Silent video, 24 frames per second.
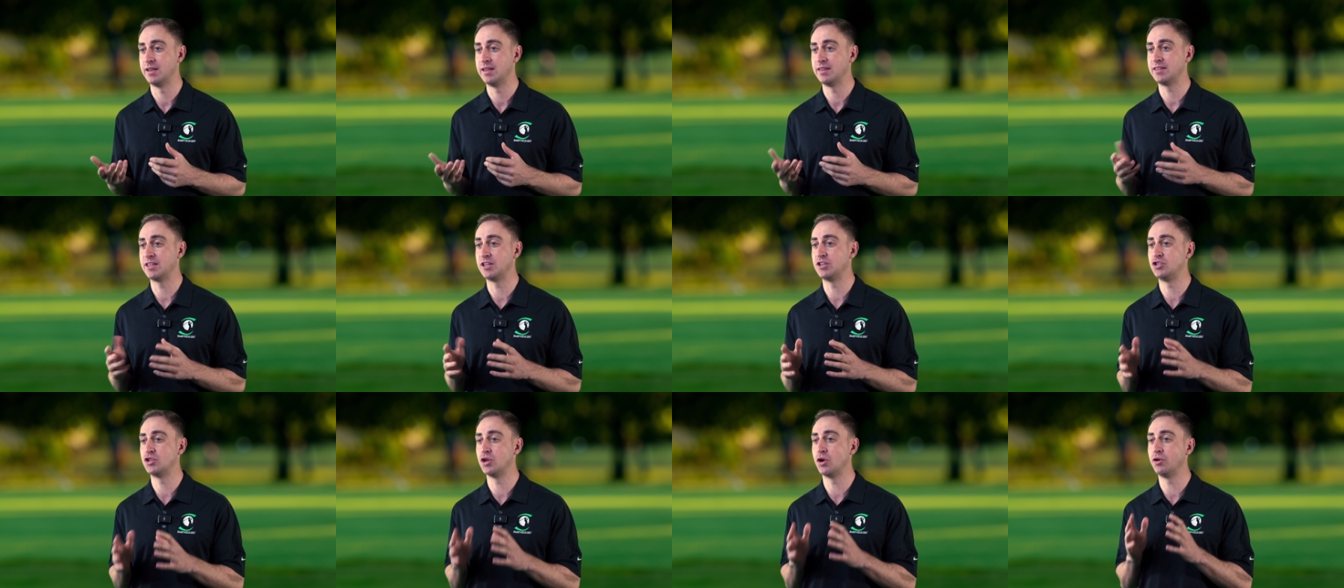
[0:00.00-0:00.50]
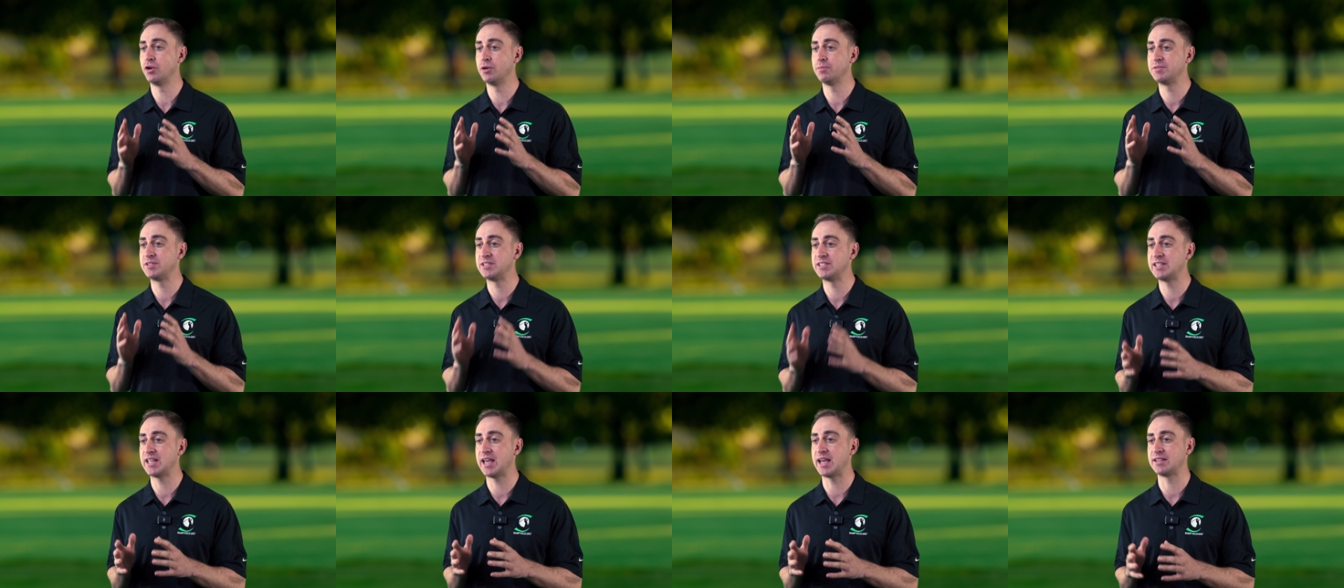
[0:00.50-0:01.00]
then don't
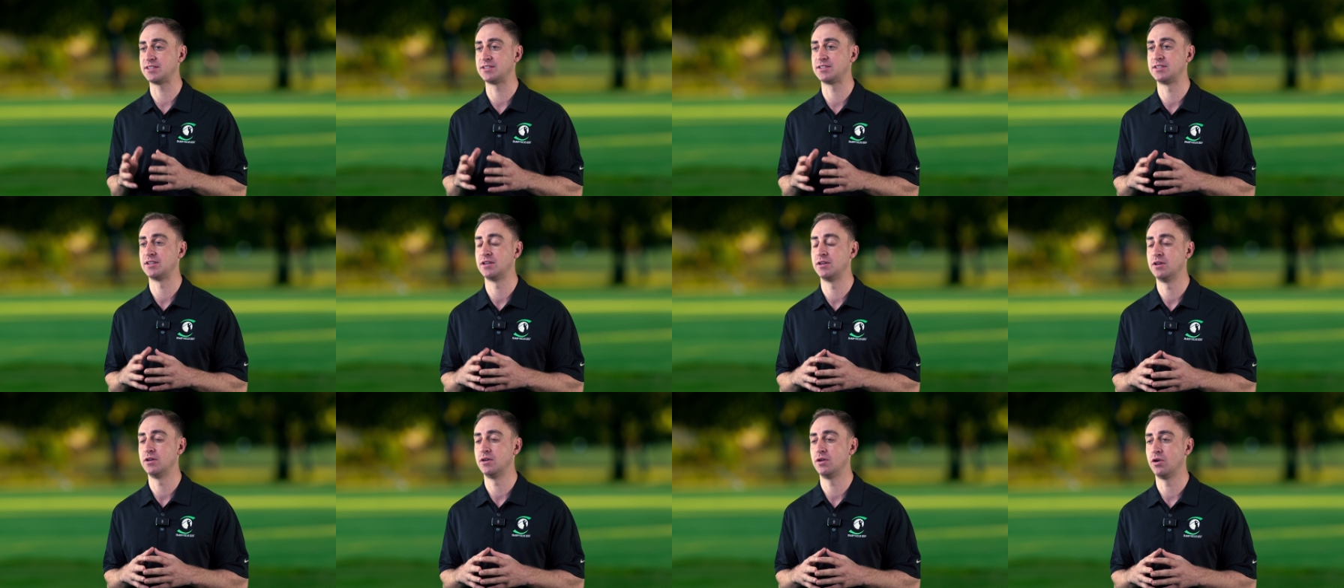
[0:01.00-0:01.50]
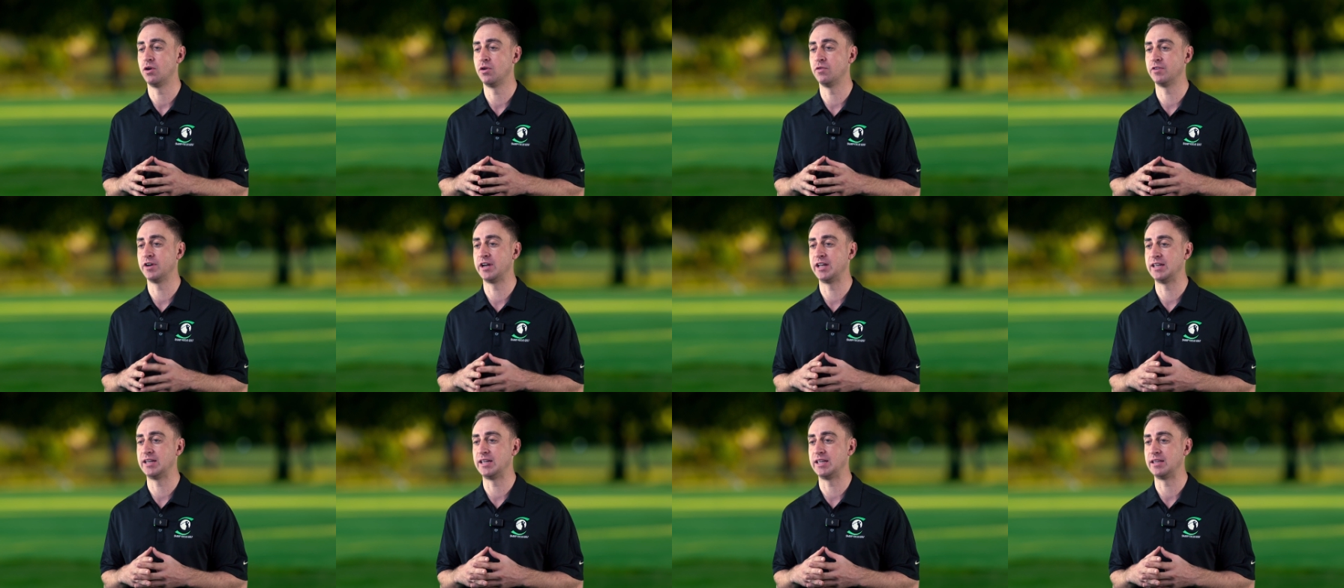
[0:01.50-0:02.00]
obsess over
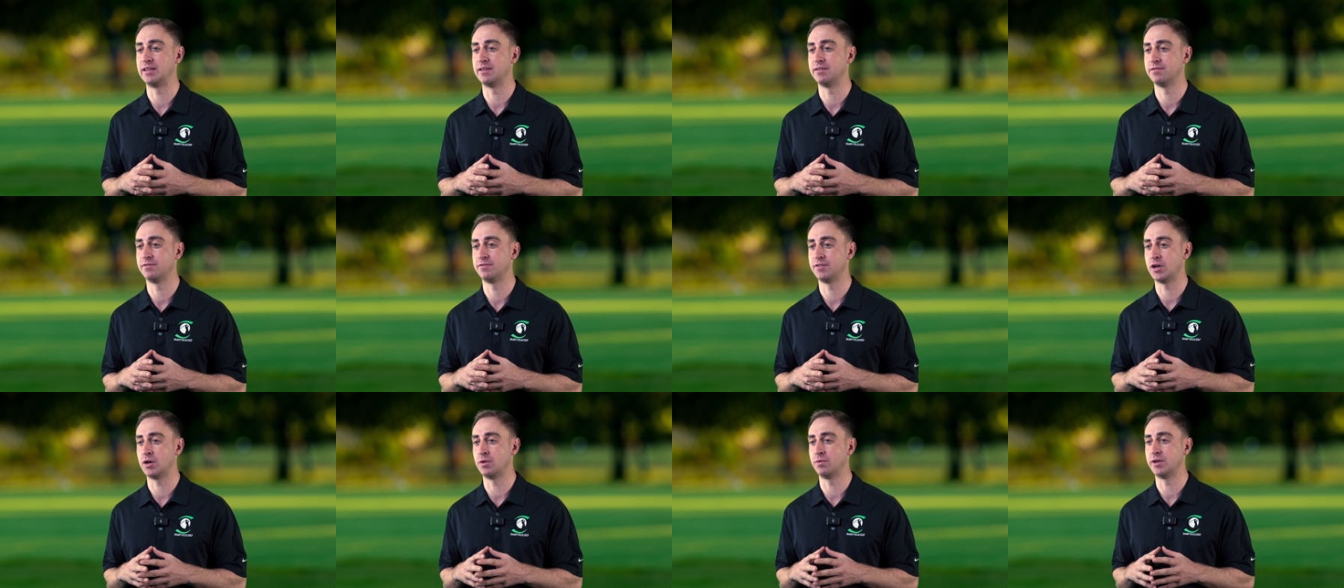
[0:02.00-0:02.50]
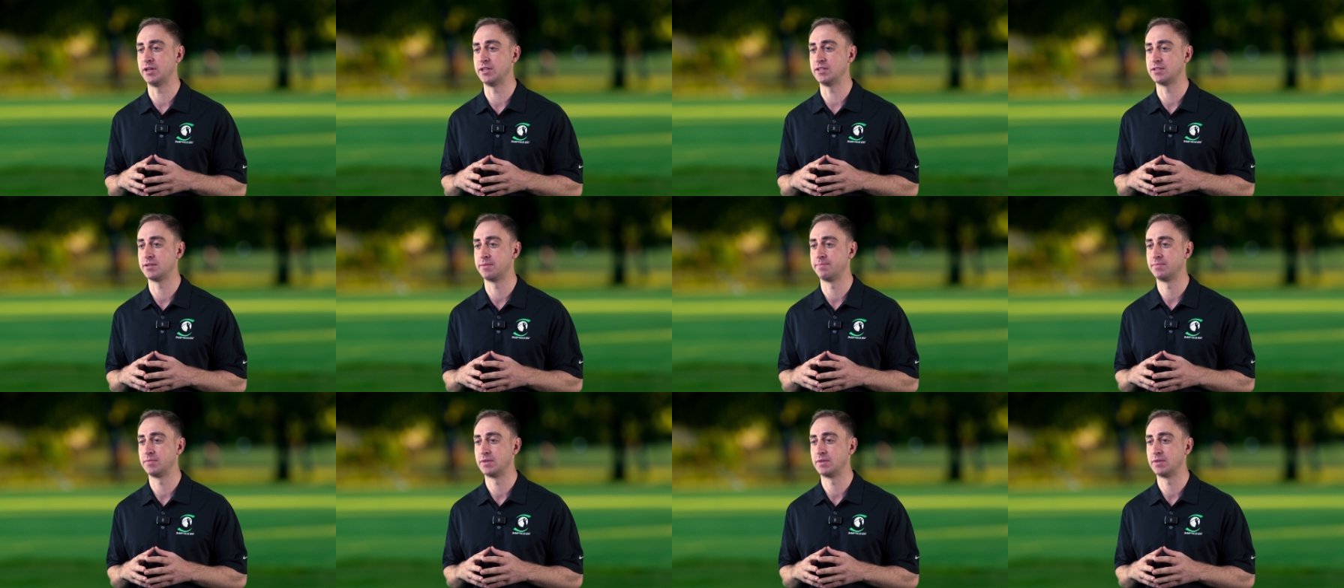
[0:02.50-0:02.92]
hitting fairways.